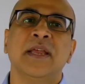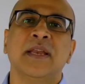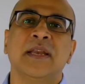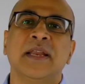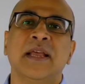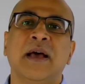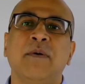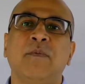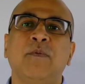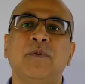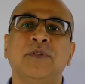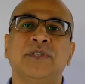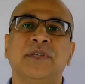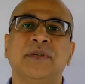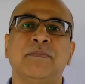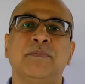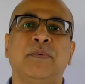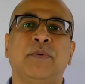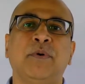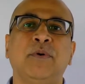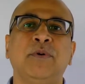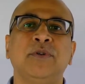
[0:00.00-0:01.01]
Now what's
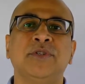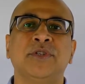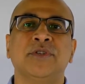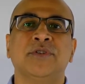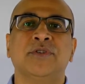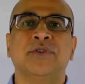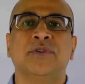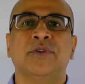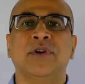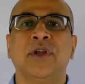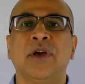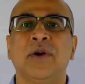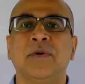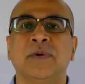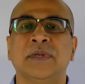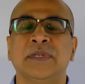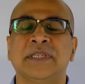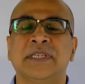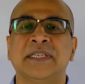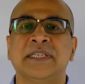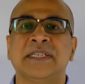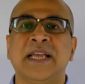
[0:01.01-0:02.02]
important to know
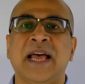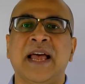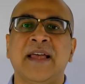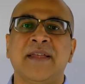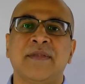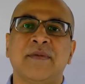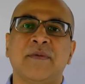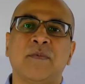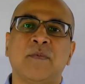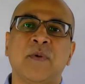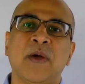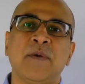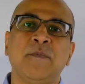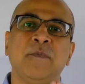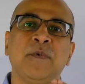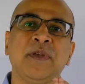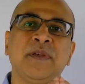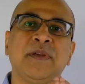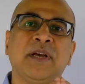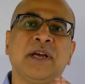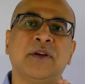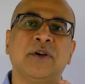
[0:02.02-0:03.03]
is that when
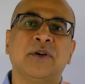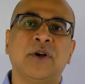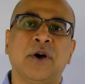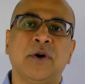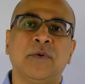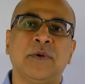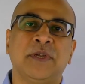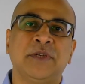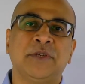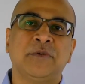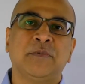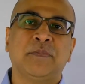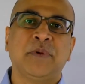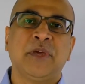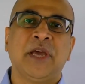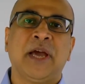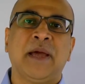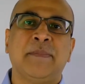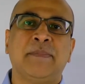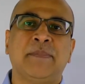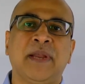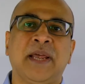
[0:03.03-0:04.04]
we go into
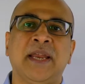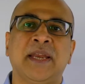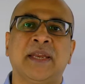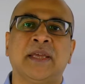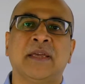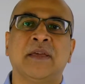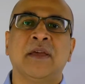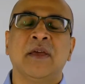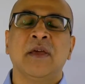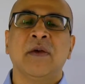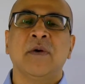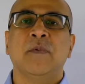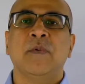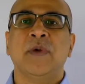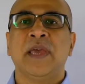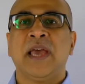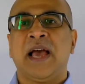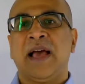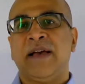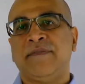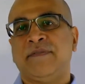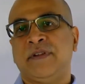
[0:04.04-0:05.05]
PI planning, we
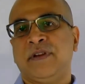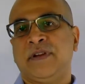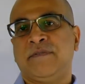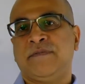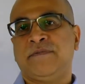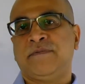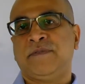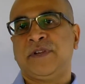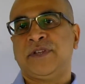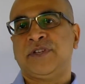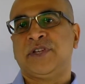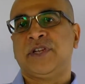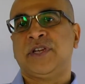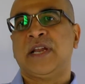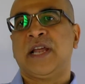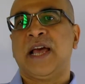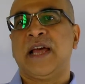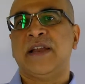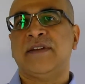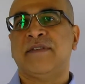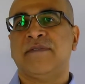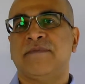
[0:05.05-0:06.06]
have an efficient
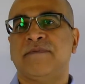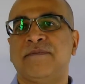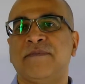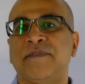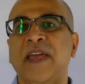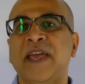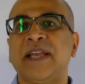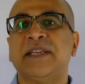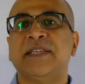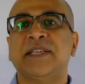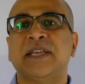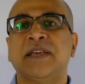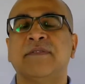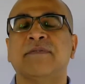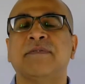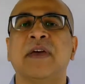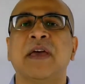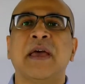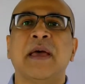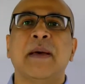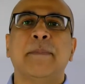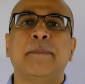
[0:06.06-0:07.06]
and effective
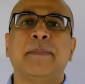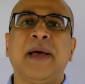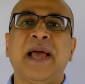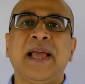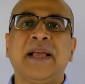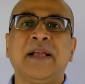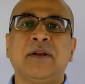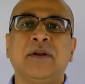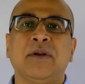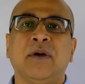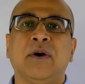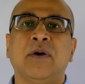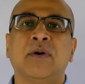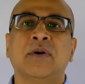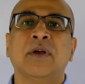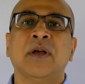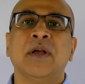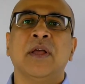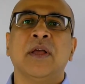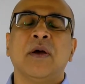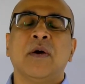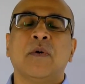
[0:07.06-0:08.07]
backlog,
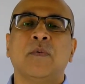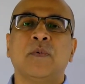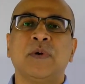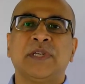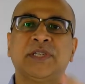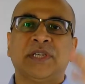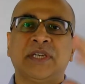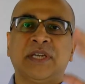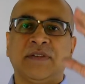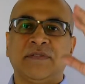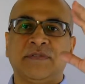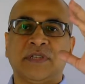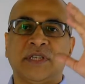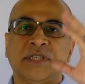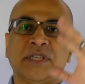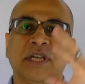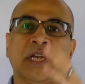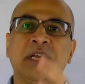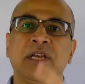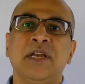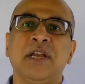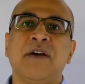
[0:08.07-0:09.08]
which gives us
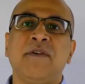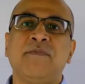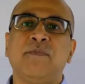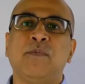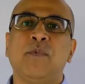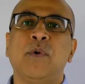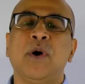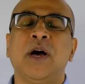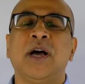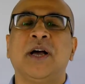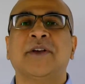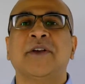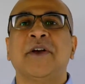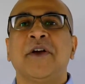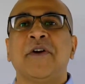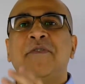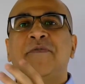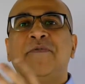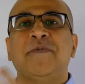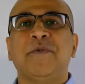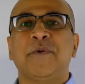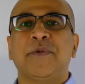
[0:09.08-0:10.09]
enough work
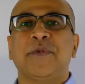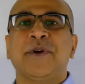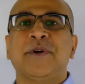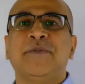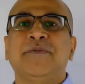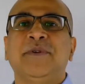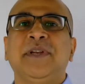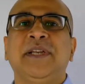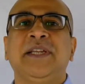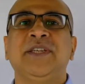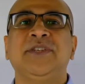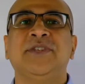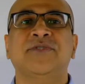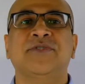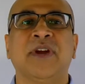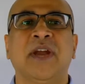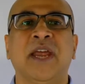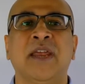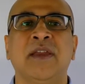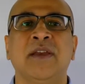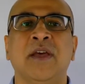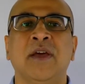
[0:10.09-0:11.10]
for the release
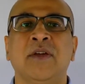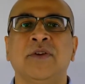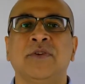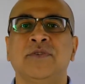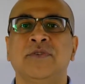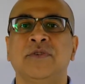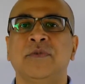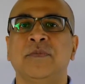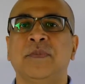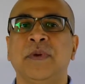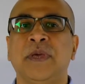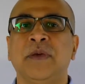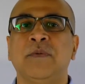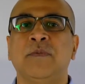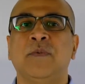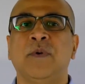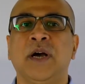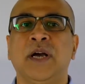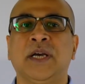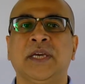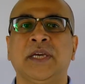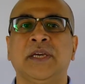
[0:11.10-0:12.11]
train to be
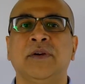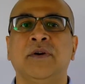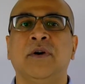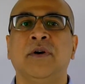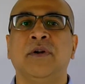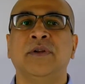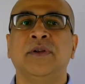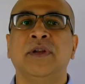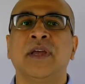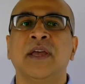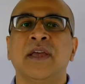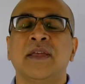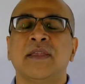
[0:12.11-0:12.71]
working on.